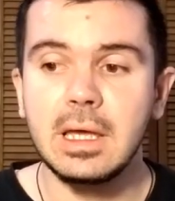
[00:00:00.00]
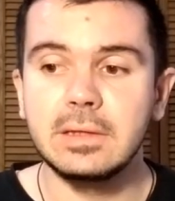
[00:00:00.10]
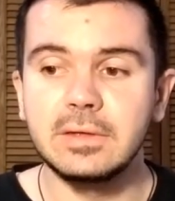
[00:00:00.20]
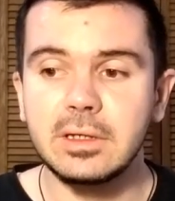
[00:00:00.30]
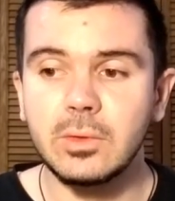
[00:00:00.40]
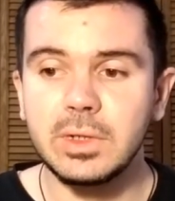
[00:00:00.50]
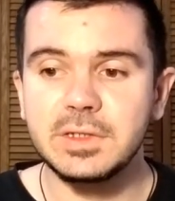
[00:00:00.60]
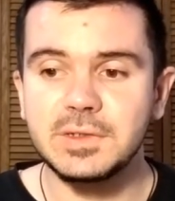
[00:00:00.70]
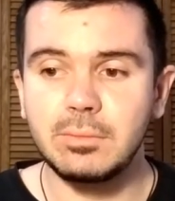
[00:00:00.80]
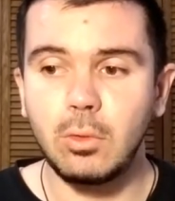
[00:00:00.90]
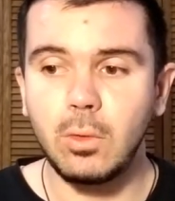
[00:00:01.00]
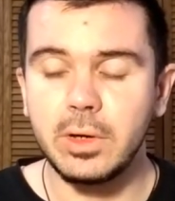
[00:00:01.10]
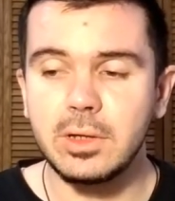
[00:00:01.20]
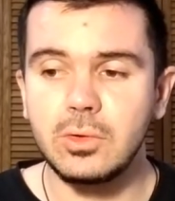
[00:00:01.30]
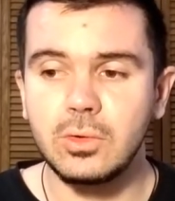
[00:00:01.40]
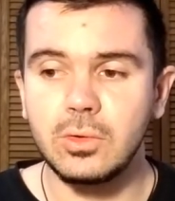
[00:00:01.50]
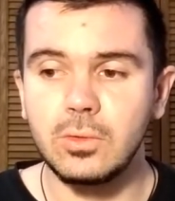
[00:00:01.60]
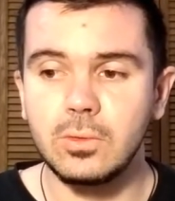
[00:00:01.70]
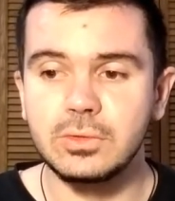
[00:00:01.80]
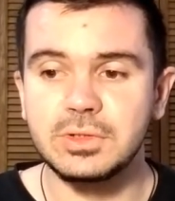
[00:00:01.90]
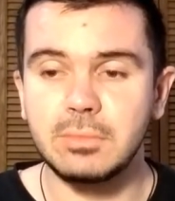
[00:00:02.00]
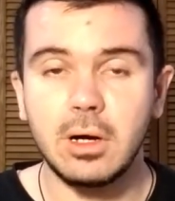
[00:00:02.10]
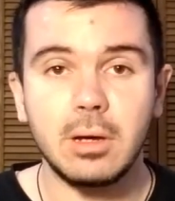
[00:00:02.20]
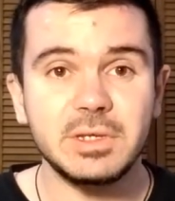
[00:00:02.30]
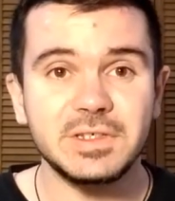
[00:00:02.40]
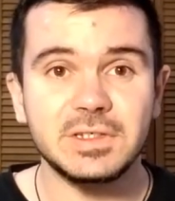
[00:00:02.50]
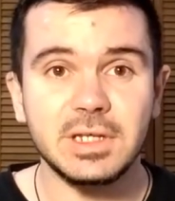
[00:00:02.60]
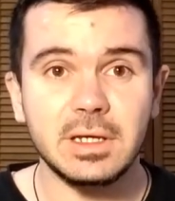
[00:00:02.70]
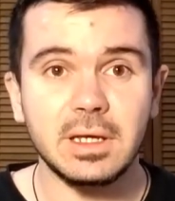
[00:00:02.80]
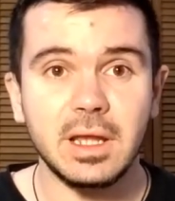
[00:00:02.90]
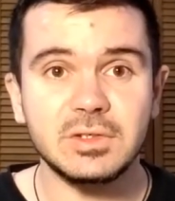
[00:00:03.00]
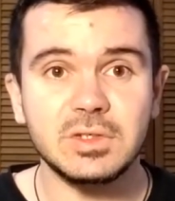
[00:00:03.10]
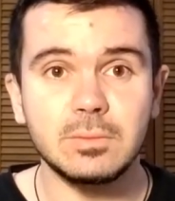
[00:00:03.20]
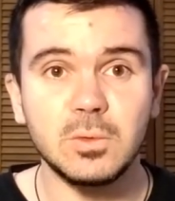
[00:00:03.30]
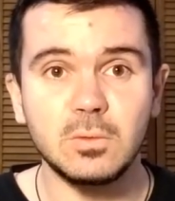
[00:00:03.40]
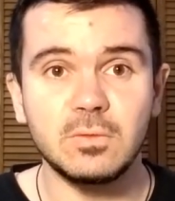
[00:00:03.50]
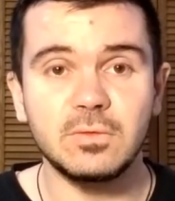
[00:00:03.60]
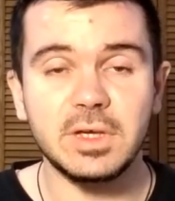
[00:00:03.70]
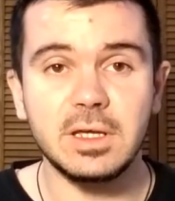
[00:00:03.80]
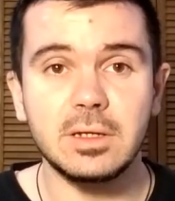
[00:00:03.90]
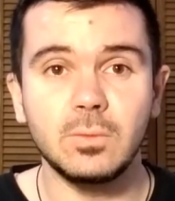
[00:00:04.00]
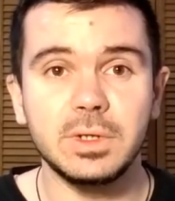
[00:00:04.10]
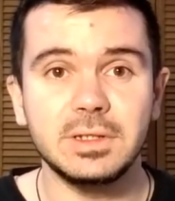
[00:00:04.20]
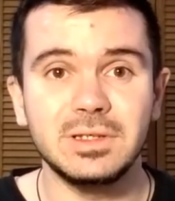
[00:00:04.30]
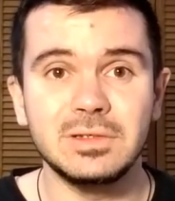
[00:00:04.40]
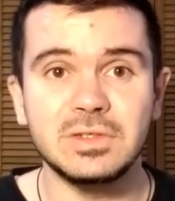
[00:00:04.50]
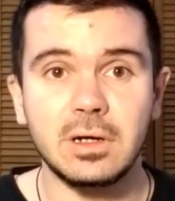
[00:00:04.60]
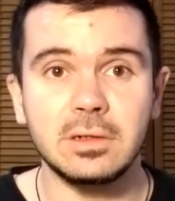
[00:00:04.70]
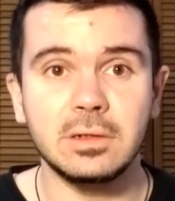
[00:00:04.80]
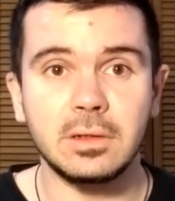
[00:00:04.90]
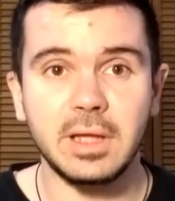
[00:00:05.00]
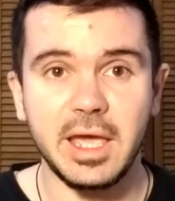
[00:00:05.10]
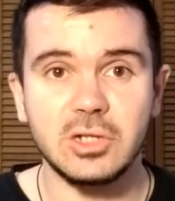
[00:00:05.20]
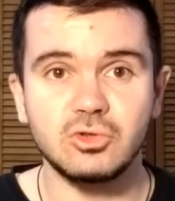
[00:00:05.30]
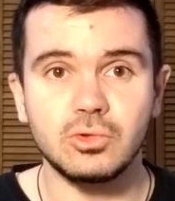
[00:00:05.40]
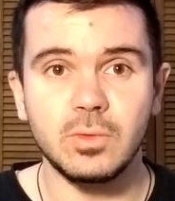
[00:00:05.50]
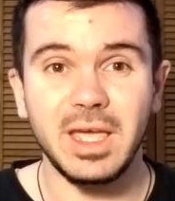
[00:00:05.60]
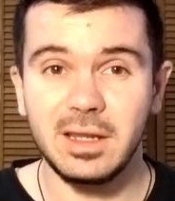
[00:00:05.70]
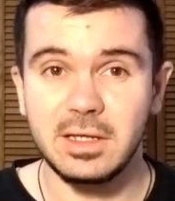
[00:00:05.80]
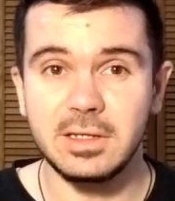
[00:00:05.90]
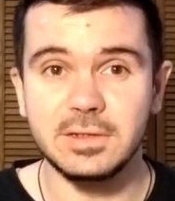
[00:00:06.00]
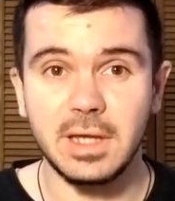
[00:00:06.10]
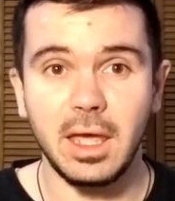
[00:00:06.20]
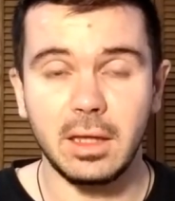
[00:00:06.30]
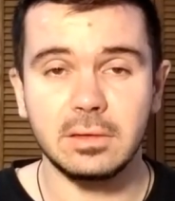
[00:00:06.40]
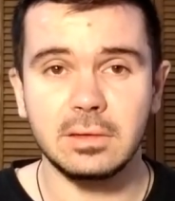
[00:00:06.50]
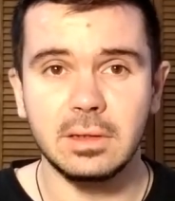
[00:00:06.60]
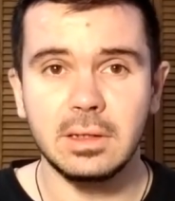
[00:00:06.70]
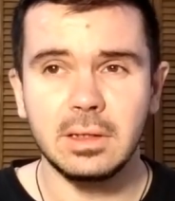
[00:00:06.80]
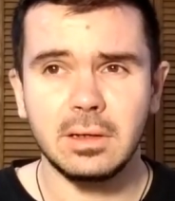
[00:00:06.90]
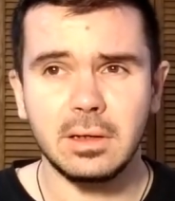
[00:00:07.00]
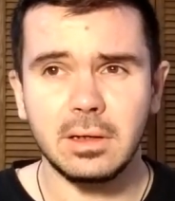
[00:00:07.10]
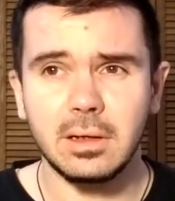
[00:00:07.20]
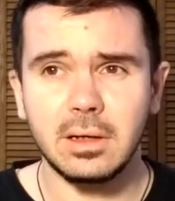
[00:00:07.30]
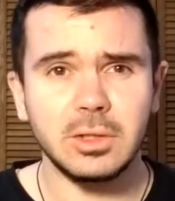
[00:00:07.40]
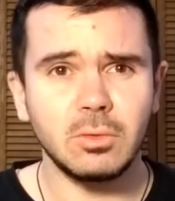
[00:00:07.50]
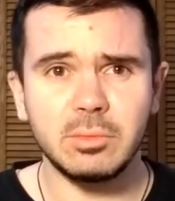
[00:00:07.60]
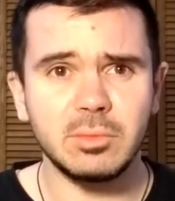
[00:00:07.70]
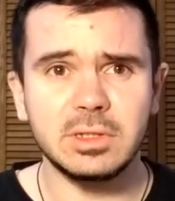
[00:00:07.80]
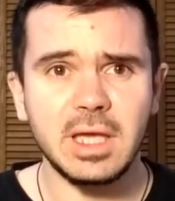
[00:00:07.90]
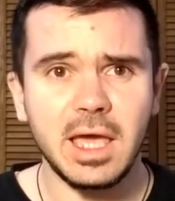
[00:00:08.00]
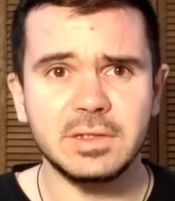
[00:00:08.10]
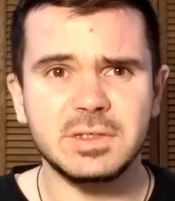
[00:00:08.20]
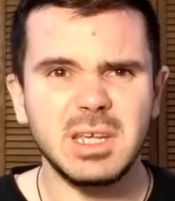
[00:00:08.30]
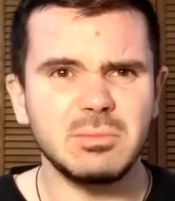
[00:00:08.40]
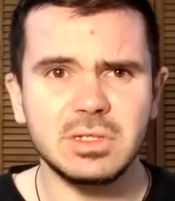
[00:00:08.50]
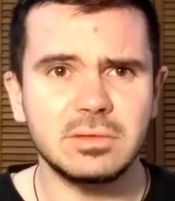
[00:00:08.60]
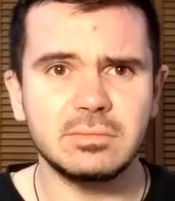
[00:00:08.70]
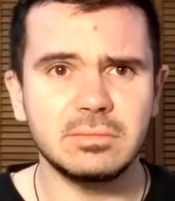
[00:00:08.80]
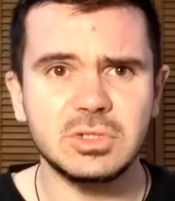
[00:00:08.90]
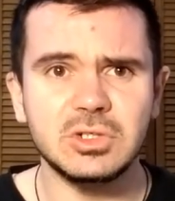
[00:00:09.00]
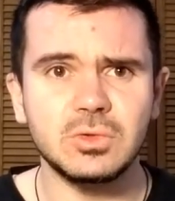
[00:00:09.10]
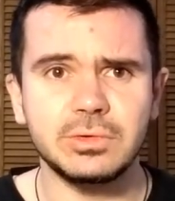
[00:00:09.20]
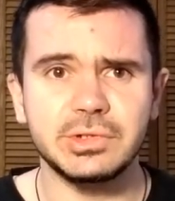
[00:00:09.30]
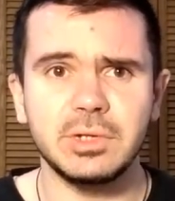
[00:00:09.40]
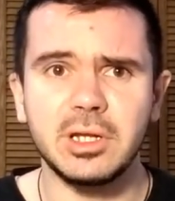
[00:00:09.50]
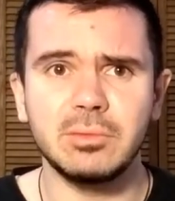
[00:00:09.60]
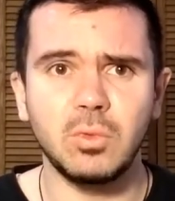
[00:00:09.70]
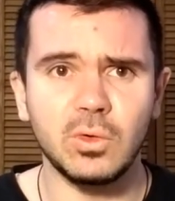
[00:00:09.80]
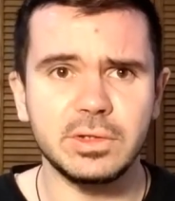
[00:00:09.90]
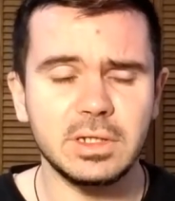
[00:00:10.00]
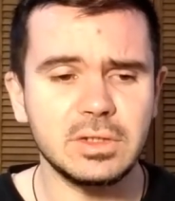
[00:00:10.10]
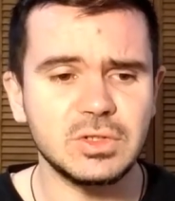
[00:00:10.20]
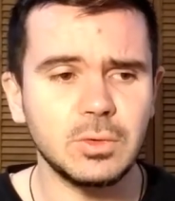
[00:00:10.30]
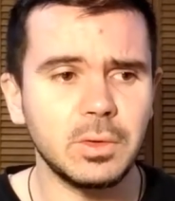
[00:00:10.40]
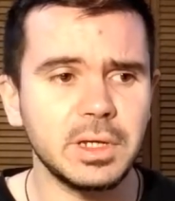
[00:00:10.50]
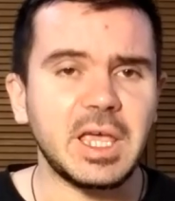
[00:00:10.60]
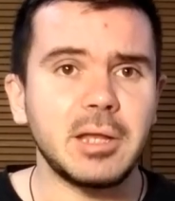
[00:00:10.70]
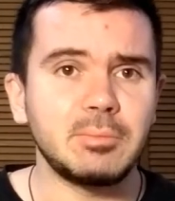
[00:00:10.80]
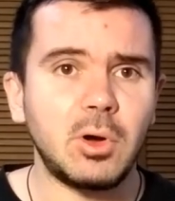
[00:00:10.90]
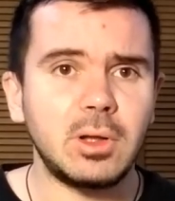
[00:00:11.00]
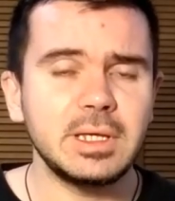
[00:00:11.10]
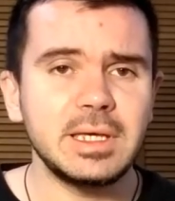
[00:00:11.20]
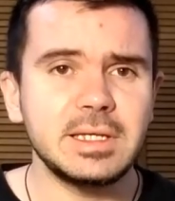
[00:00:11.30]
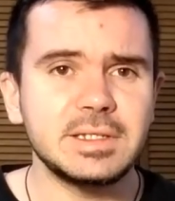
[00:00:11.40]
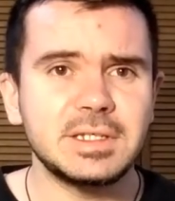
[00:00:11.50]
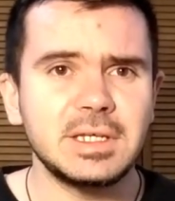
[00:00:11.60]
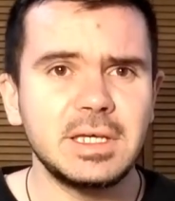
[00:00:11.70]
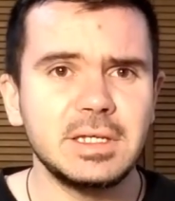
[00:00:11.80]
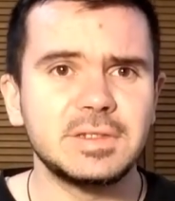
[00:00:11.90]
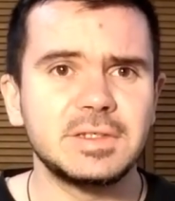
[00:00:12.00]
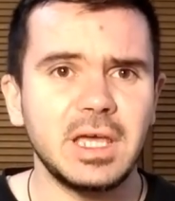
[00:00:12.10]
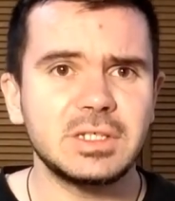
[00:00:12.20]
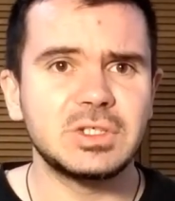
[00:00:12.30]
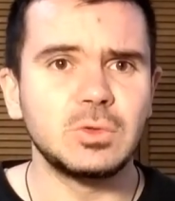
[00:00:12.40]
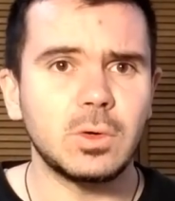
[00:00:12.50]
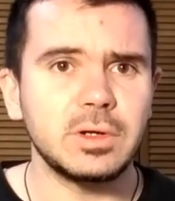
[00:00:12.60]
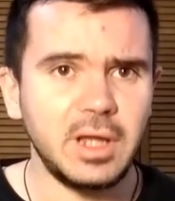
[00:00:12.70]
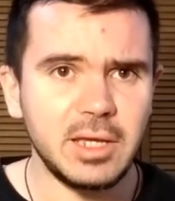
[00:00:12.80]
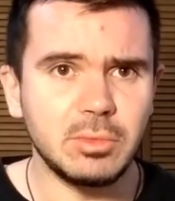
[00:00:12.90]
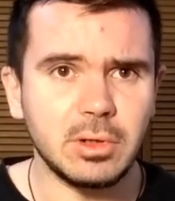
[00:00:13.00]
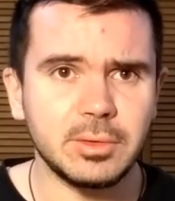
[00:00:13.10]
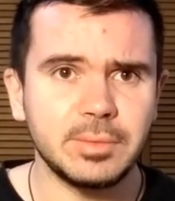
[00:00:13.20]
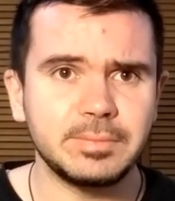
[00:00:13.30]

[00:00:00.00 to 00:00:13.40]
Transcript: Diggory is a boy whose mom is sick and has to move in with his uncle Andrew and his aunt. I don't remember the aunt's name, but she's also not important in the story. And Polly is his next door neighbor.